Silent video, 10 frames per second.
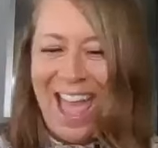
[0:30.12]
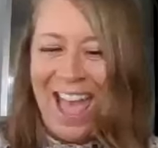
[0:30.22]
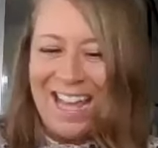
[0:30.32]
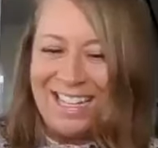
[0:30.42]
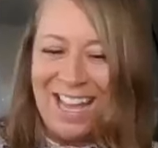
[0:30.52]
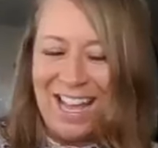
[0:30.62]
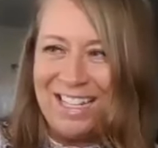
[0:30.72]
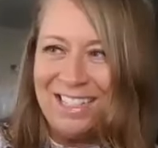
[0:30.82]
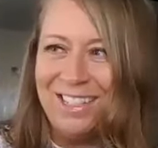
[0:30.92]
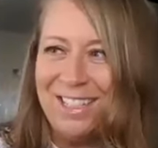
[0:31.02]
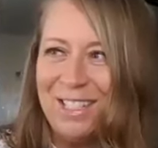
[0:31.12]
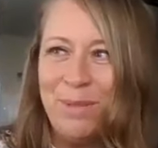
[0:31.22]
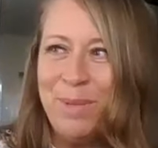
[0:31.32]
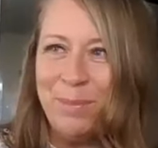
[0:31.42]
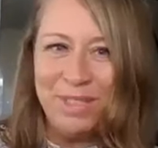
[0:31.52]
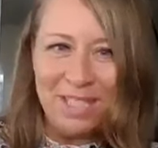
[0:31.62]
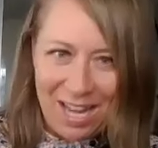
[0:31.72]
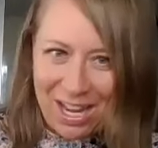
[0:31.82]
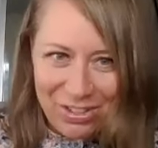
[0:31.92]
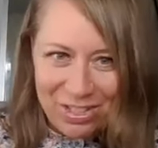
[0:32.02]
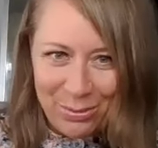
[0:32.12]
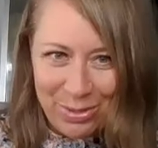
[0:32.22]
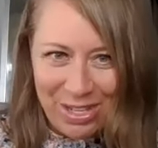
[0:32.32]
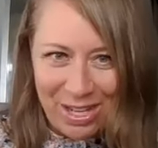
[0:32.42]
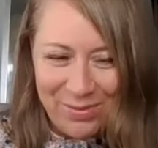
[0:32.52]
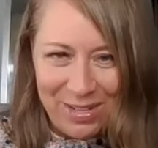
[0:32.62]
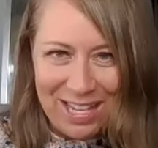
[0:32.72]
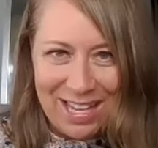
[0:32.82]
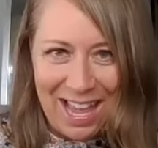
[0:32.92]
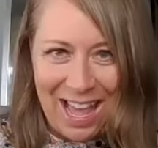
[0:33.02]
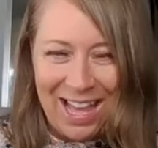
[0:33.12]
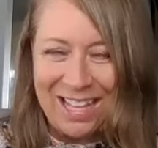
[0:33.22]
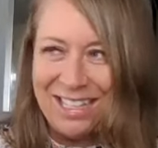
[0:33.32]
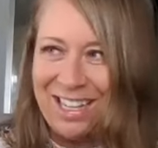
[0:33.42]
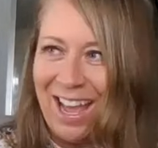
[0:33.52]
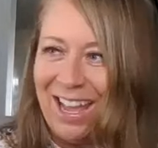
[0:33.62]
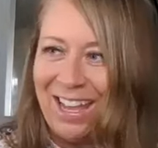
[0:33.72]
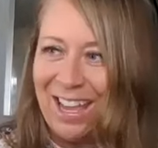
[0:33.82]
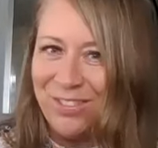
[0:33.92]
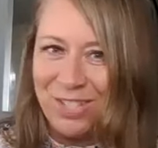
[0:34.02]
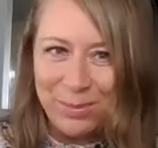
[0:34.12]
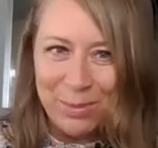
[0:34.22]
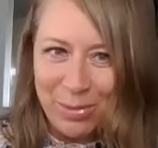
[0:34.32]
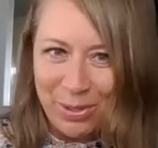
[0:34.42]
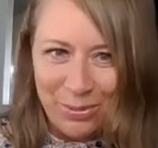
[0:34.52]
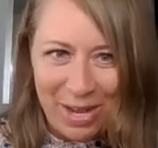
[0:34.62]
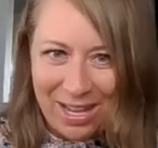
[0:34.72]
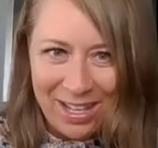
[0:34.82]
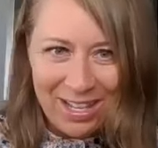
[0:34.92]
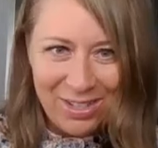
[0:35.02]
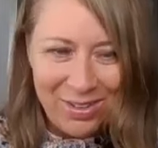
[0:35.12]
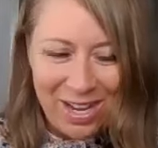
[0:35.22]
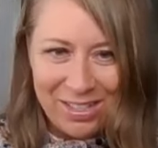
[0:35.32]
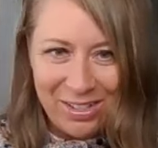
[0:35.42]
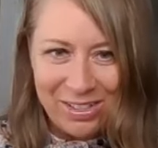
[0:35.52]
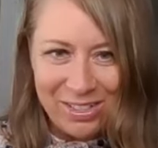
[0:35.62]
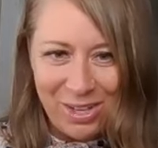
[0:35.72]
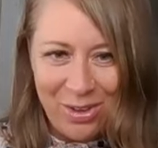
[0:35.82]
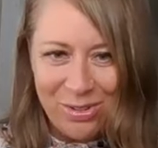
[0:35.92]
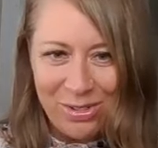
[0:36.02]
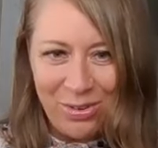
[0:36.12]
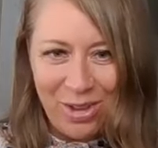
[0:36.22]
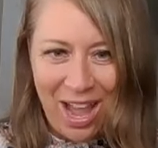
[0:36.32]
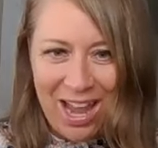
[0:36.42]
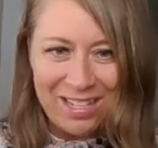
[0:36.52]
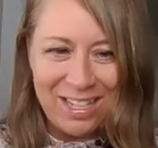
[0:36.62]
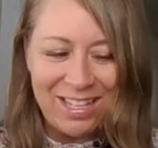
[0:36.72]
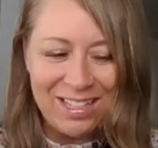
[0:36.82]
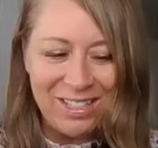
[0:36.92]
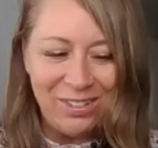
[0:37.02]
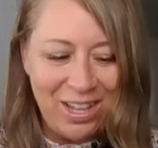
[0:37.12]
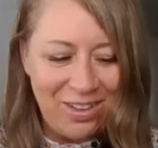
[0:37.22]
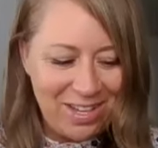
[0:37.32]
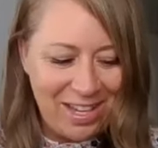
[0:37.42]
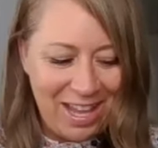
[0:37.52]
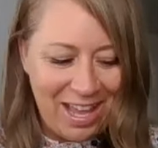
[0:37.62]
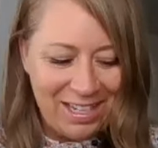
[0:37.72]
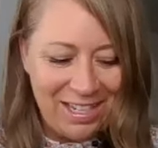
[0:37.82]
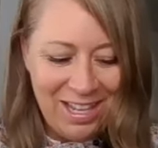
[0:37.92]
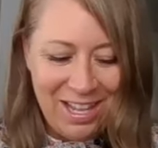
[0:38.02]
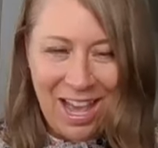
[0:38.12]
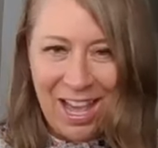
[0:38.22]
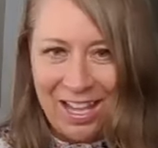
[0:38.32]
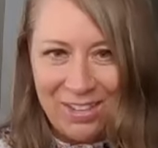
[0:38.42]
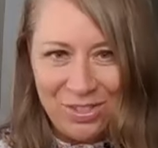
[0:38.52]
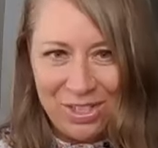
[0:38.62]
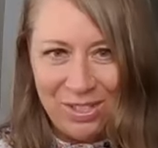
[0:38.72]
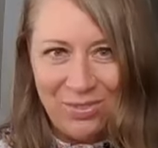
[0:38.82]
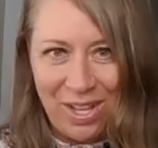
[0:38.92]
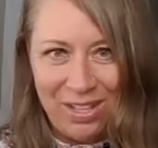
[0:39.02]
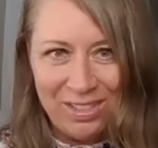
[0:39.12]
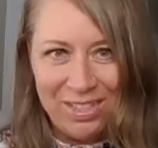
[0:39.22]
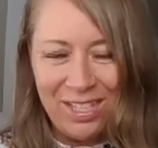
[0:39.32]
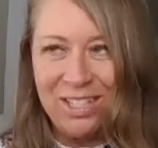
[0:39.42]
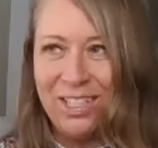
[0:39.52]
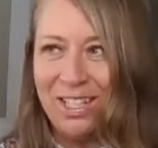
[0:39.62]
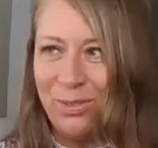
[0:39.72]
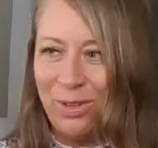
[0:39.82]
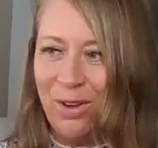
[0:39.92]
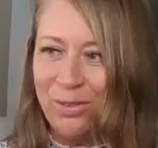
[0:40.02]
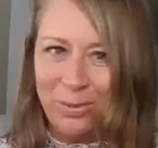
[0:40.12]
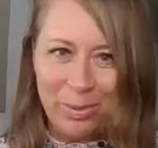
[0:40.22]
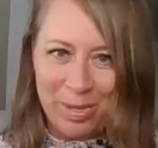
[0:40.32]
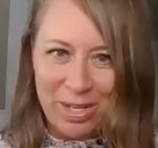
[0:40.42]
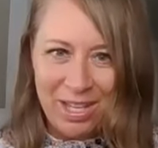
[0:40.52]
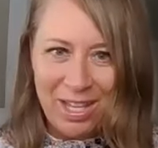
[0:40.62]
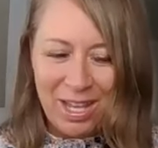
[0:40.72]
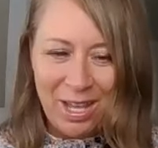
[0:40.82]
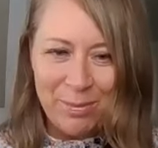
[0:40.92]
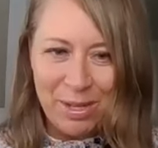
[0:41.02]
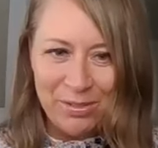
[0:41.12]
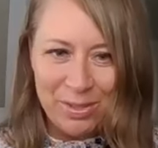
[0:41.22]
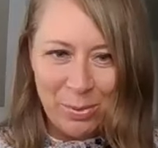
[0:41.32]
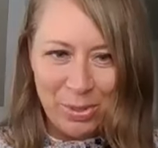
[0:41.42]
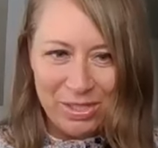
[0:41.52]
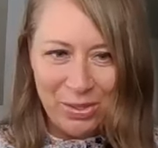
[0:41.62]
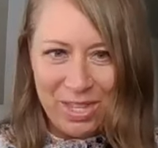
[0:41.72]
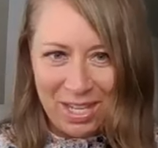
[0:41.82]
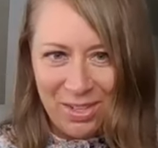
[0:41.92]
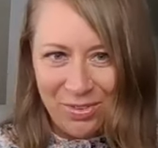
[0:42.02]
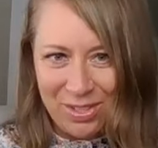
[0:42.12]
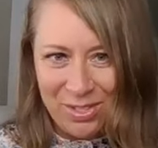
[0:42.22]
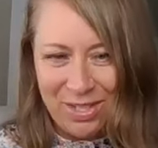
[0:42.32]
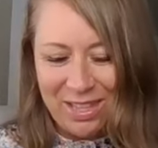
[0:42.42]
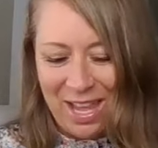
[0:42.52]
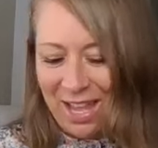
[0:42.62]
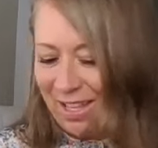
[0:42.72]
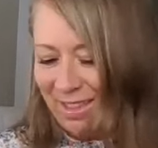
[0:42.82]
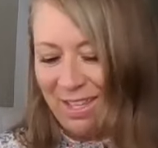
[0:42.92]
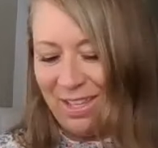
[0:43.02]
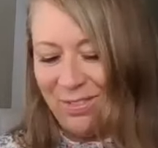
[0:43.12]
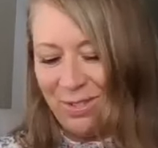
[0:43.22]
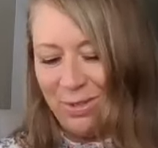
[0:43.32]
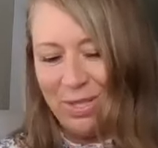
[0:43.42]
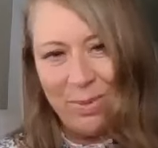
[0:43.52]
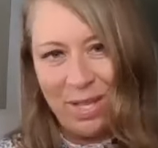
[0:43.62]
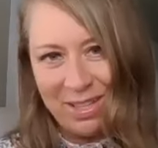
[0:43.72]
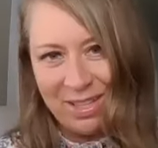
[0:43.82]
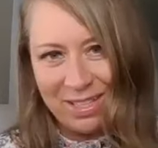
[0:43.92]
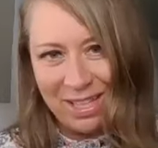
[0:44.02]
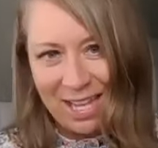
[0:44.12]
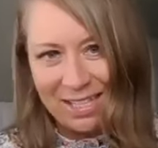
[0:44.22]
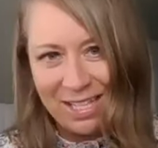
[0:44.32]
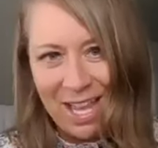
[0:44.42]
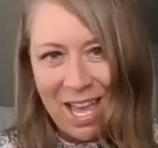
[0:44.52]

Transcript: And some people did energy work on me, and I have just been blown away. You guys are so, so kind and so loving. And I have just felt such an overwhelming amount of support. So thank you for doing that. And thank you for joining me on this class.